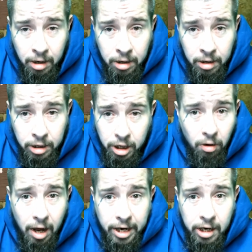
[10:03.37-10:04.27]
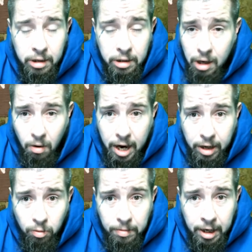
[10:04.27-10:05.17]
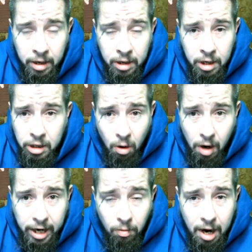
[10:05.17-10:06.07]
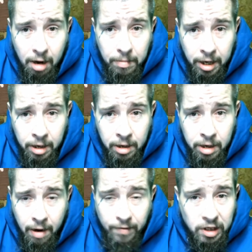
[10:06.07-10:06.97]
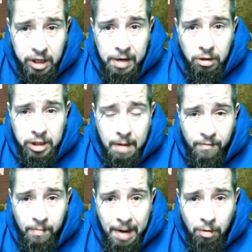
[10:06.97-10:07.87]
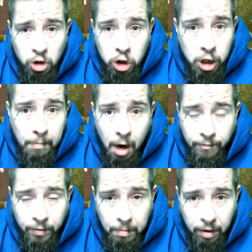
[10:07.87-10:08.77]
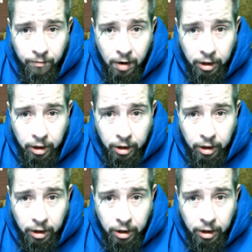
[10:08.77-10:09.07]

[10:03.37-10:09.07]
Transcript: You don't like it? Don't hike with me. Don't hike around me. If you see me on top of a mountain, jump off the motherfucker.